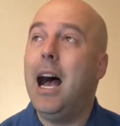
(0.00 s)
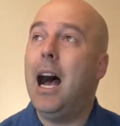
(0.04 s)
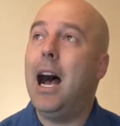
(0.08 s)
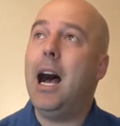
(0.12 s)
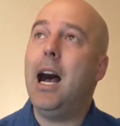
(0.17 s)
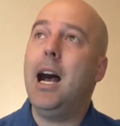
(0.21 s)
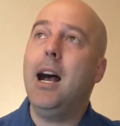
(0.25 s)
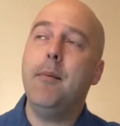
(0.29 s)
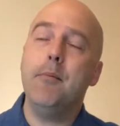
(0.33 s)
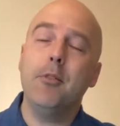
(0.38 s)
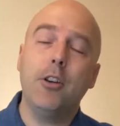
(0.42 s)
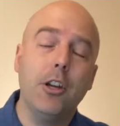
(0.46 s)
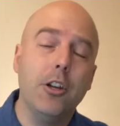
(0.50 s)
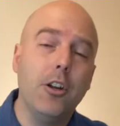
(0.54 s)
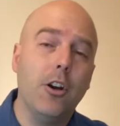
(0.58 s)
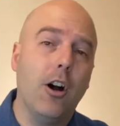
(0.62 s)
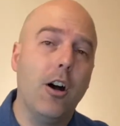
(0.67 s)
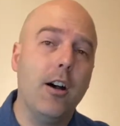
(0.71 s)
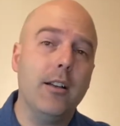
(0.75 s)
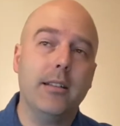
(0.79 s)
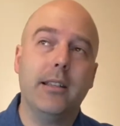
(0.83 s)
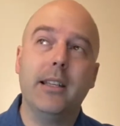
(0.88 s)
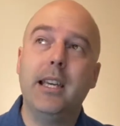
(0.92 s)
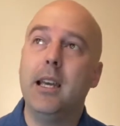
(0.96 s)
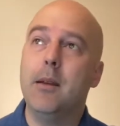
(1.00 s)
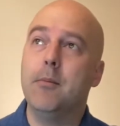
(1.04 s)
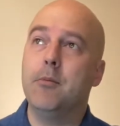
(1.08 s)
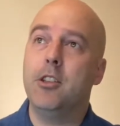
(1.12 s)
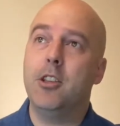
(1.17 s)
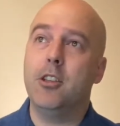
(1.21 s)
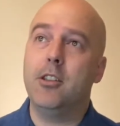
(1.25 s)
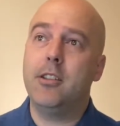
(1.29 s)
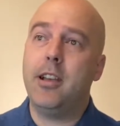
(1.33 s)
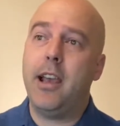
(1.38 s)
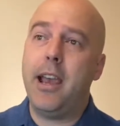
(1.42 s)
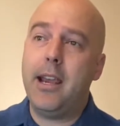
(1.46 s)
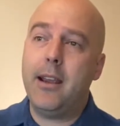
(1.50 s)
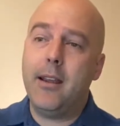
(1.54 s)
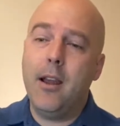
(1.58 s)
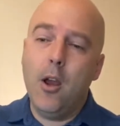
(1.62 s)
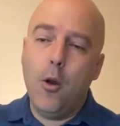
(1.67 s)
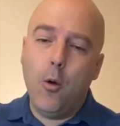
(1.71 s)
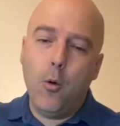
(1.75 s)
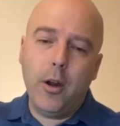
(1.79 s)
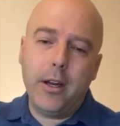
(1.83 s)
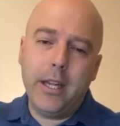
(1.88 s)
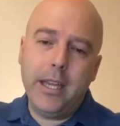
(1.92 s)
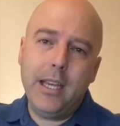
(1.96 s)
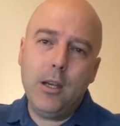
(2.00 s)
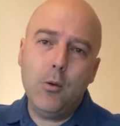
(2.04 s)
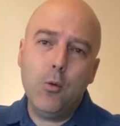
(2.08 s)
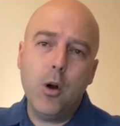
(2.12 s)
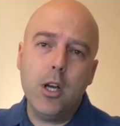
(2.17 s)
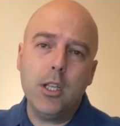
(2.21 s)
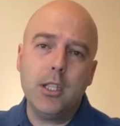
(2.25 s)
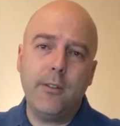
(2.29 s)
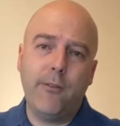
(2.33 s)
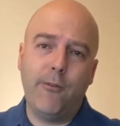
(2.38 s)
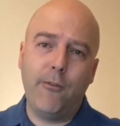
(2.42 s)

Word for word: I'm going to ask Him to take what He wants